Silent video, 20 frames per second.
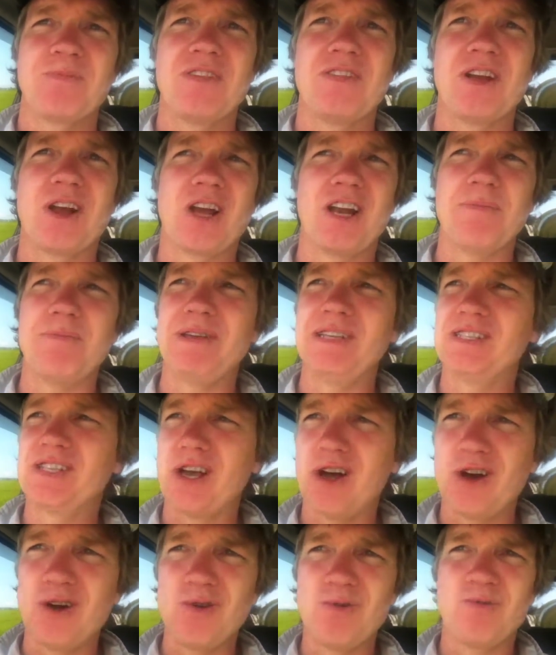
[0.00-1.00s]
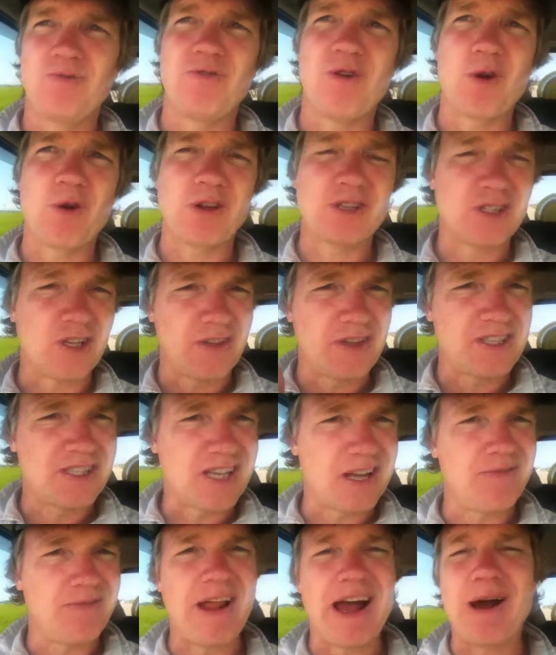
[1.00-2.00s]
they're going to be so focused on the
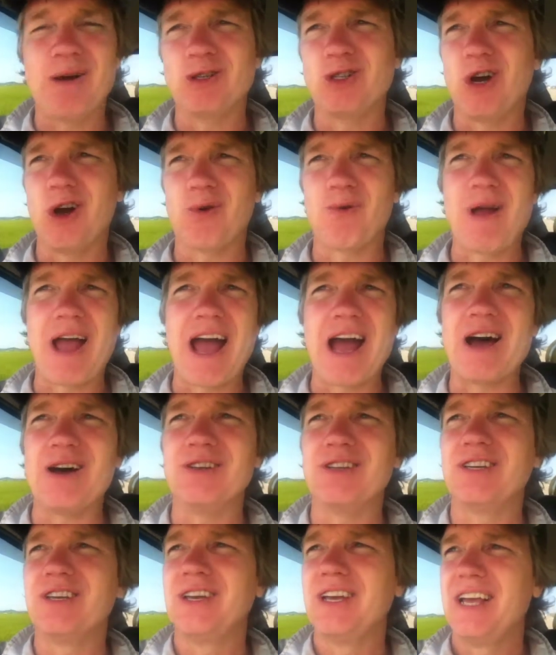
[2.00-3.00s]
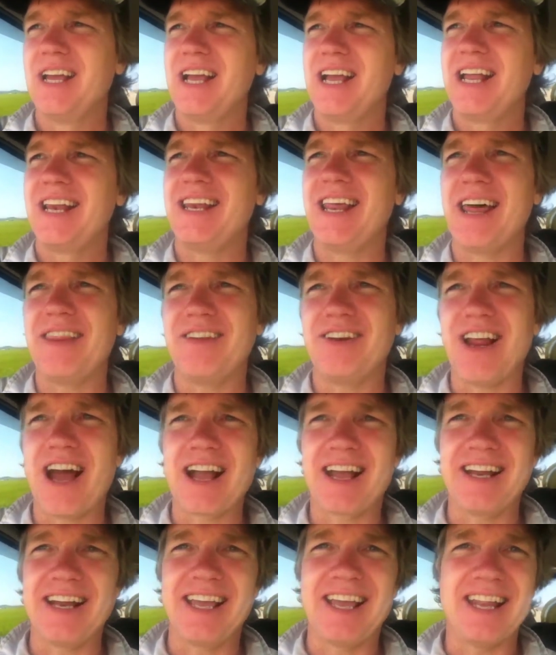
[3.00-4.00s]
sunflowers all around that they're
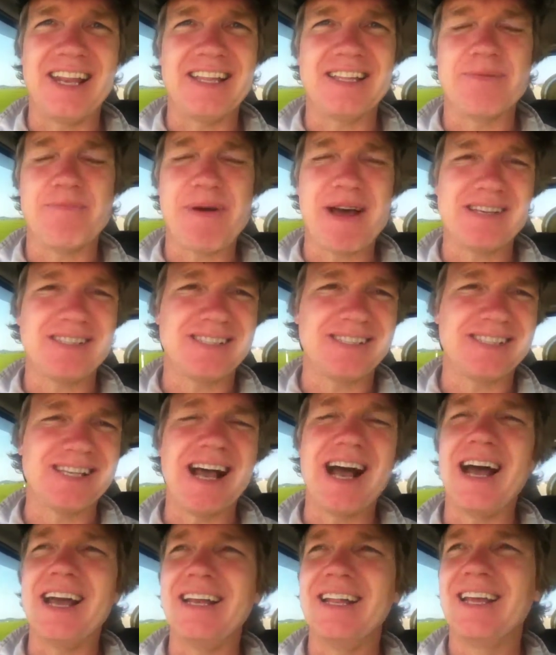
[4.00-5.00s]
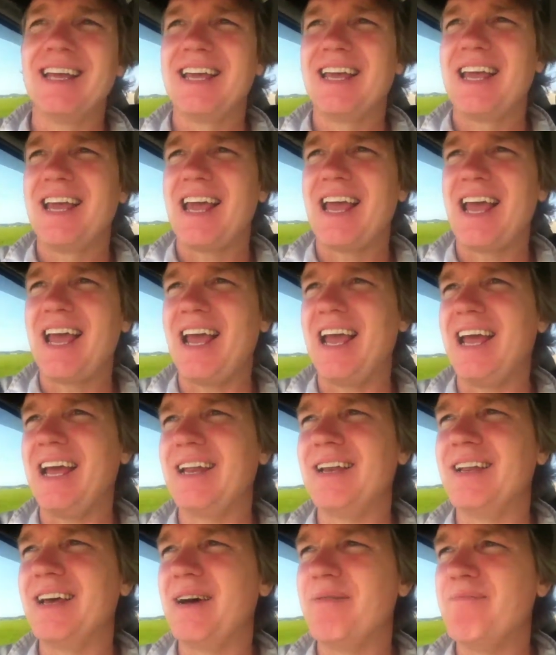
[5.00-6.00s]
not going to get into pesticide
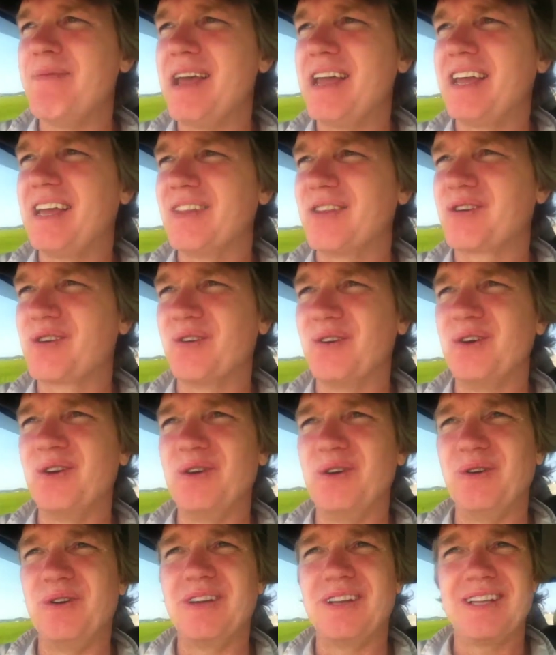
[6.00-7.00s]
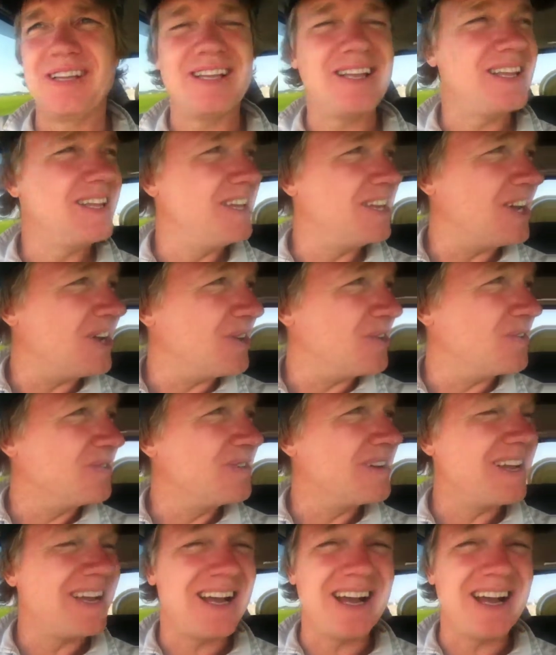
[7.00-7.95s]
and make it through, you know,